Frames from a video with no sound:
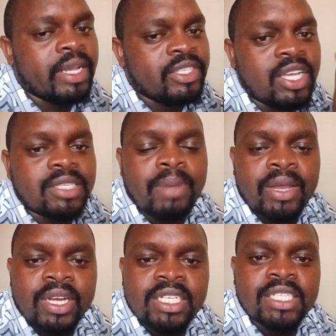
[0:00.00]
just by
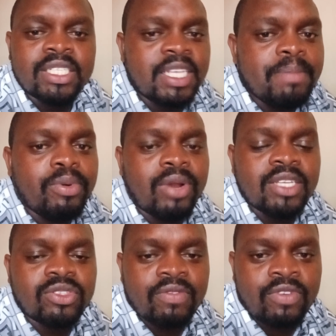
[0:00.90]
writing simple
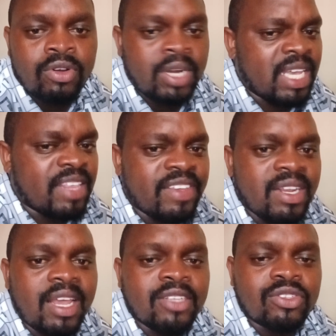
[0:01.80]
lines of code, like
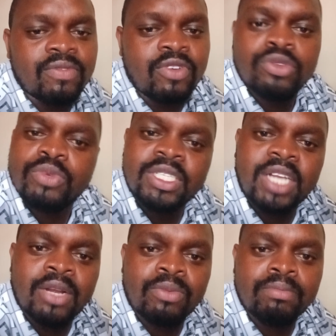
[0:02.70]
3 lines of code, which
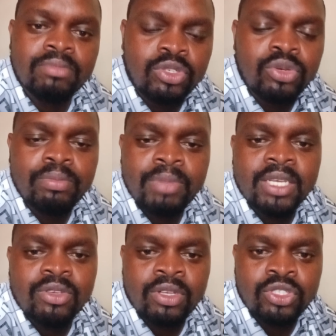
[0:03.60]
can
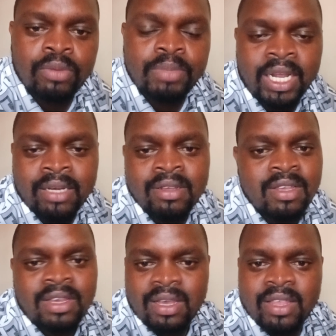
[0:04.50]
make your job done.
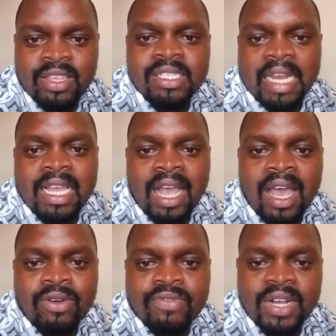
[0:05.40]
Things like
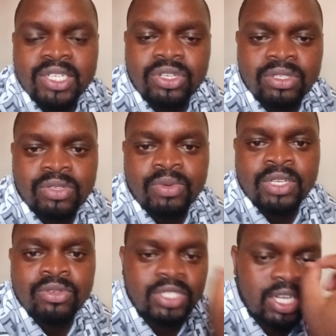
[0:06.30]
arrow functions, when
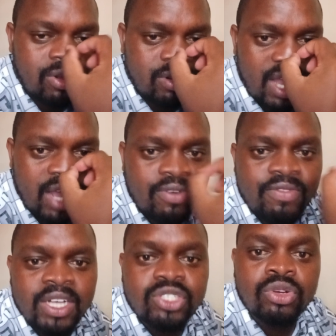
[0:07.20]
you check on arrow
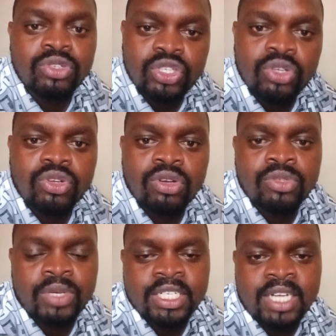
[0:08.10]
function
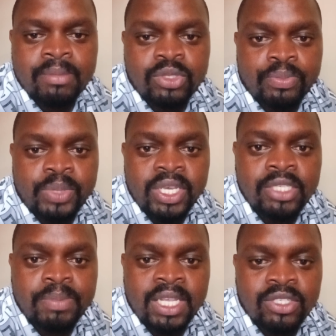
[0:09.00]
shortcodes when it comes to
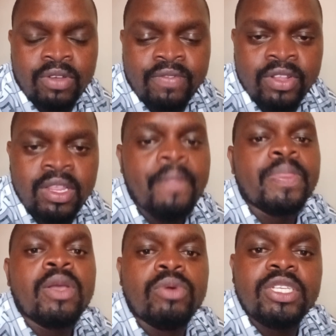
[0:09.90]
PHP and so forth,
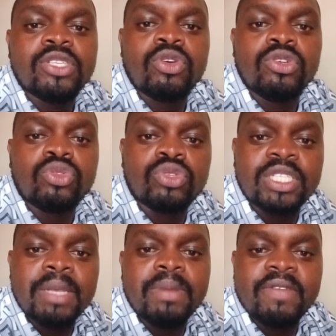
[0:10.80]
which is going to
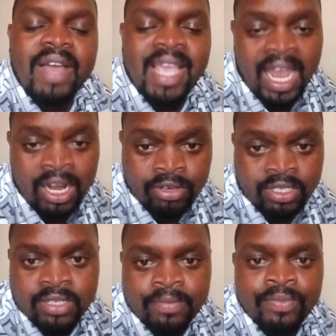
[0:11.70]
simplify a
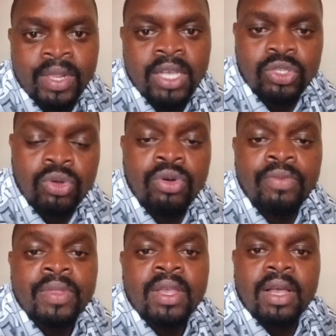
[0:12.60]
lot.
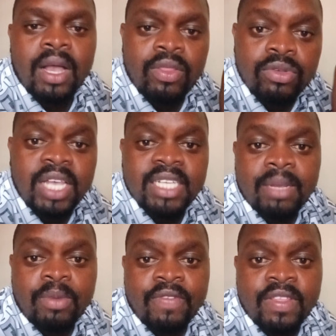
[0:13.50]
So those are
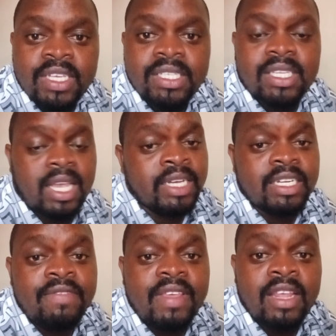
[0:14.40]
some of the things,
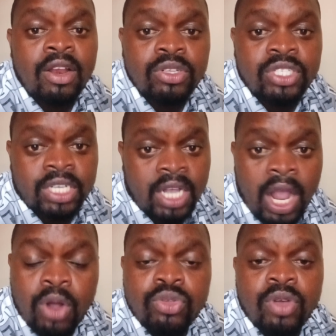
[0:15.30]
and even the logic,
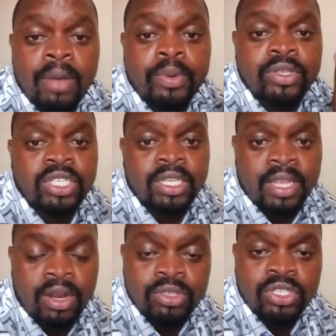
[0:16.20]
how you are approaching
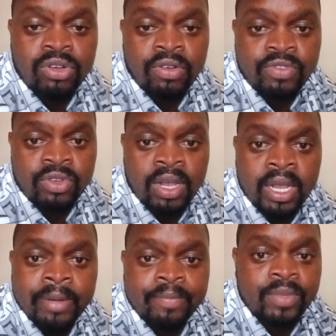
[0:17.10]
the logic of
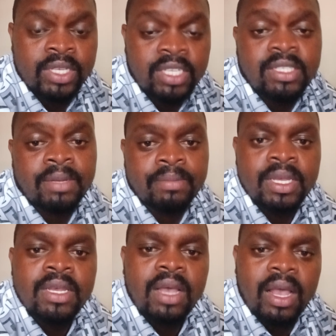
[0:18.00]
your system.
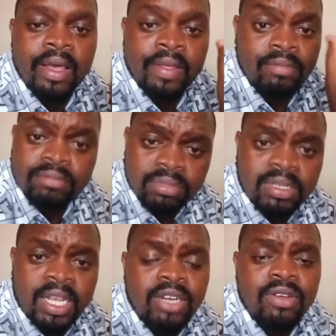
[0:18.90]

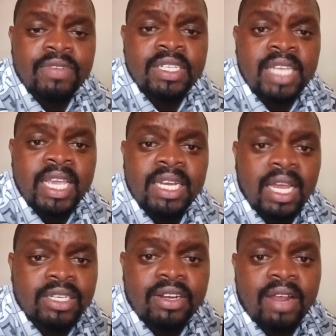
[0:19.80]
Kind of design
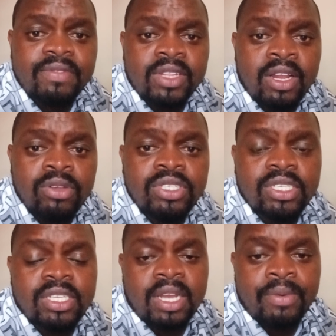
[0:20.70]
and craft the
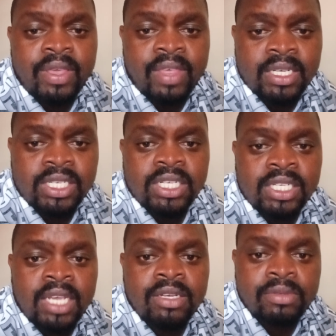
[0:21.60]
logics in a way that it's
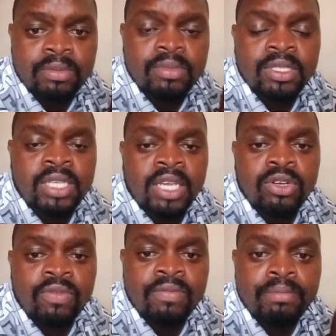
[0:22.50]

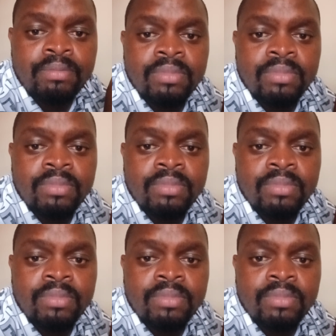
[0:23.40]
kind of